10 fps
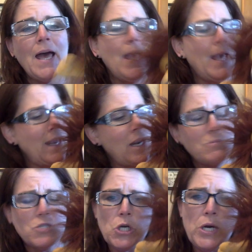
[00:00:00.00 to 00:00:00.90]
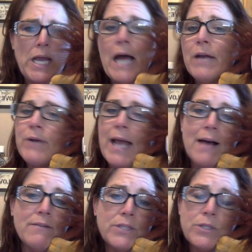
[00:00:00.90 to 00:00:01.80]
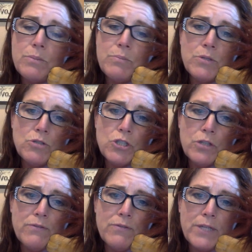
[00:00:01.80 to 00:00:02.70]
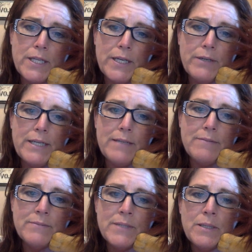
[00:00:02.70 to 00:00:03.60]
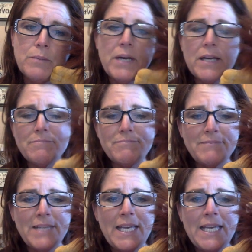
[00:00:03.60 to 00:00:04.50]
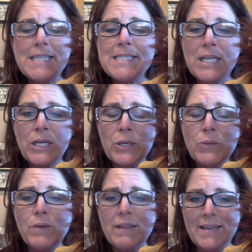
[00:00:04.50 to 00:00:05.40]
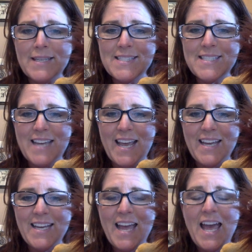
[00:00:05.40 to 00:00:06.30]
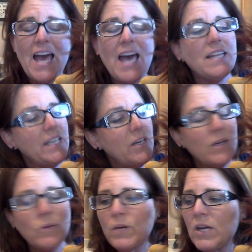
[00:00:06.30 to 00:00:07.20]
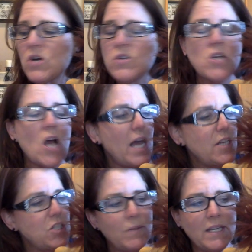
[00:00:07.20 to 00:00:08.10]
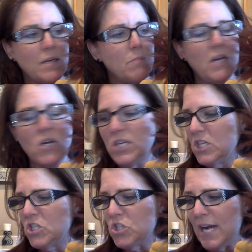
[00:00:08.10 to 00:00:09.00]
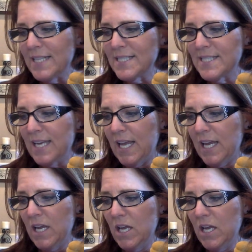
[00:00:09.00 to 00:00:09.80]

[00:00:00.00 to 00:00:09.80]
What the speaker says: And I'm sorry, I don't have a little blue shirt for Larry, but he's here with us today. And Larry, we are not doing compare and contrast today.